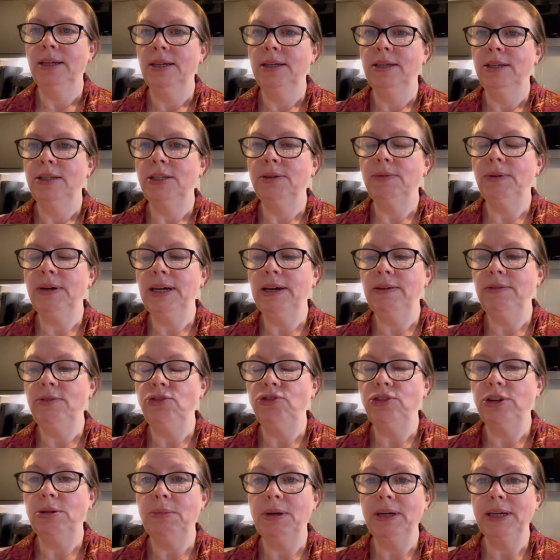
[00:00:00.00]
So I haven't
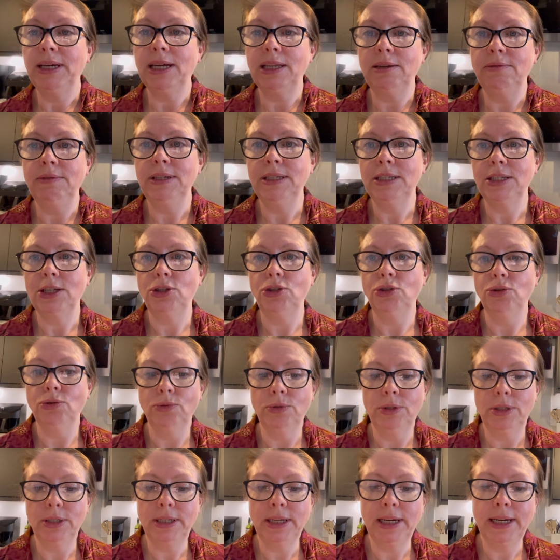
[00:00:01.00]
tracked my calories at
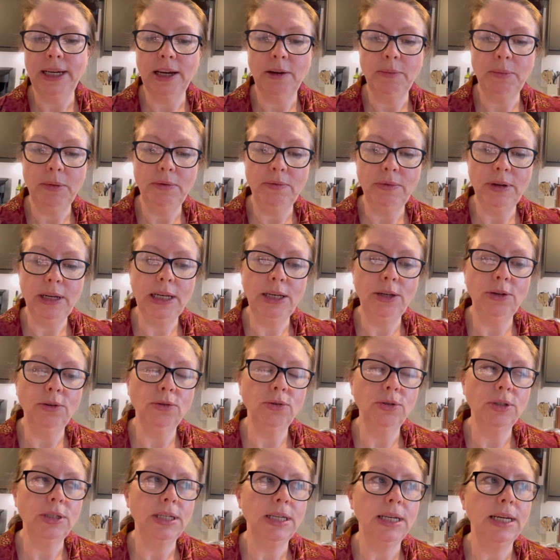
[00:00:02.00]
all today. I've been really
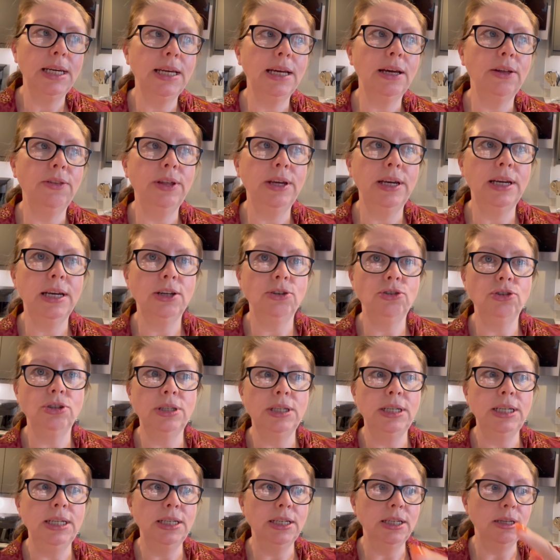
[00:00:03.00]
naughty. I think I just
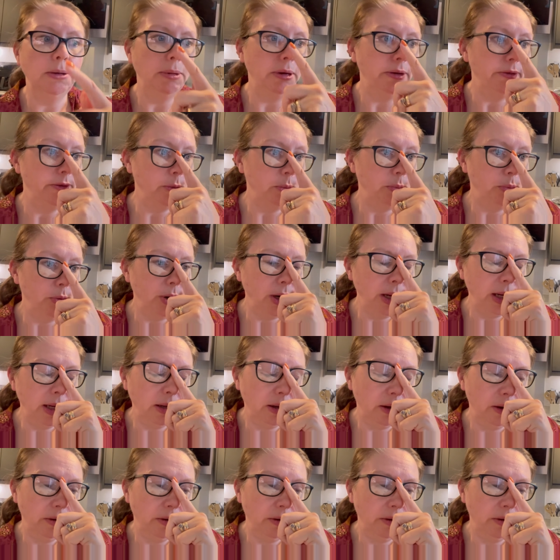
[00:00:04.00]
needed a bit of a break.